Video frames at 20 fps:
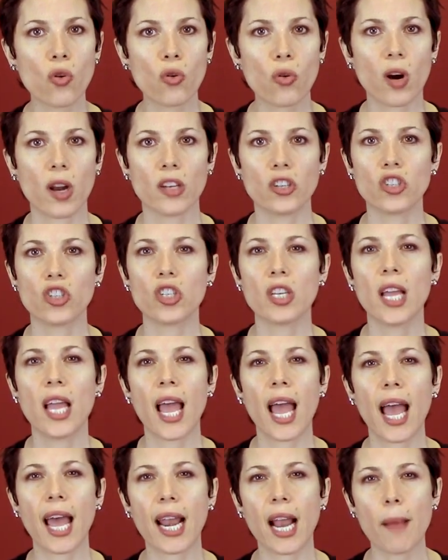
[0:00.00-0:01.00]
crunched,
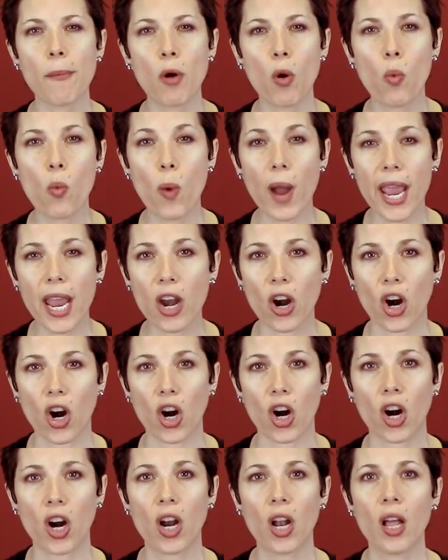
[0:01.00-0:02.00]
and I'm
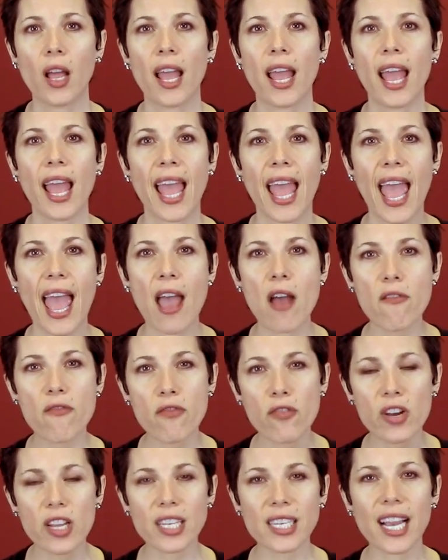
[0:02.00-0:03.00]
aware
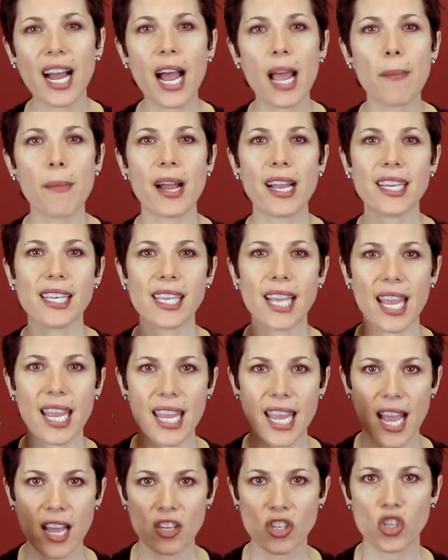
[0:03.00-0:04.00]
every time I say
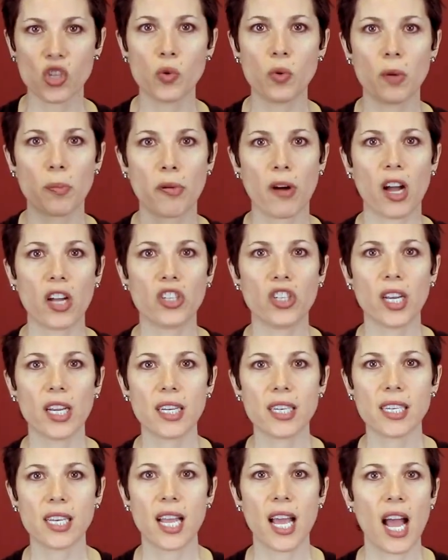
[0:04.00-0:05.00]
yes to a
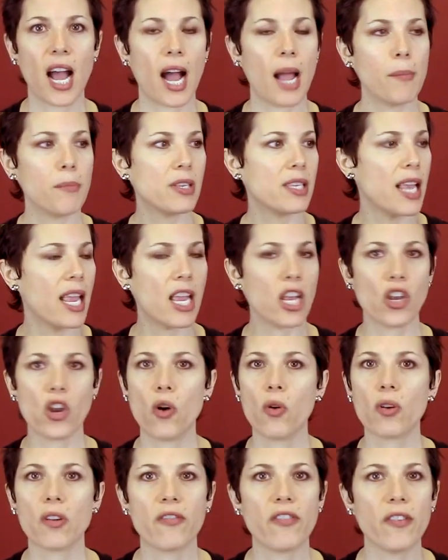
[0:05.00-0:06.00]
project, I'm saying
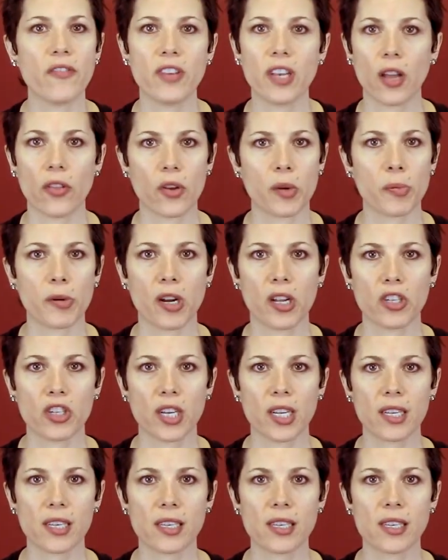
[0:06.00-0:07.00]
no to 50 other
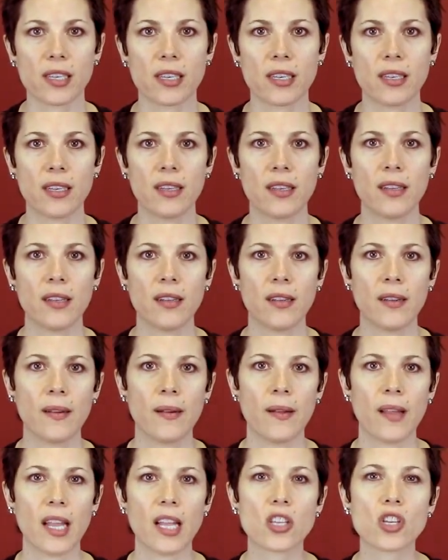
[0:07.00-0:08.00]
projects.
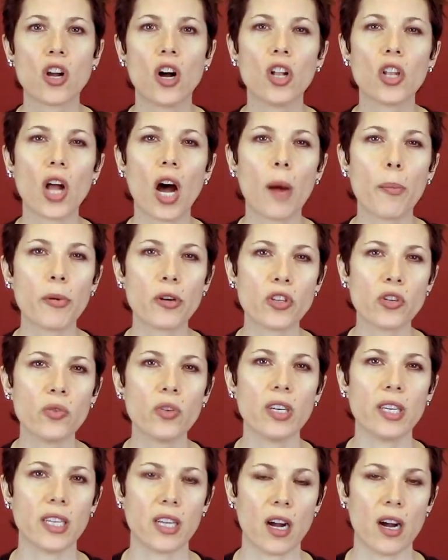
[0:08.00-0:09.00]
It's called
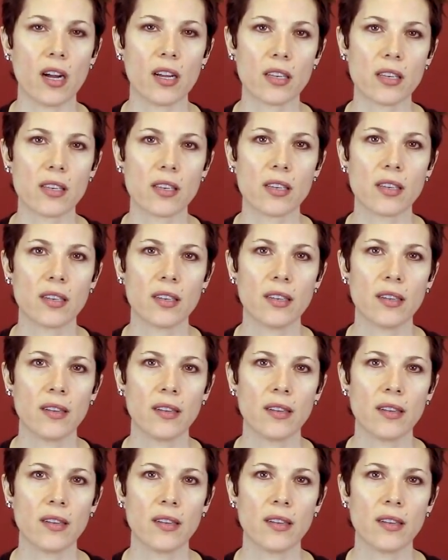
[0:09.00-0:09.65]
opportunity cost.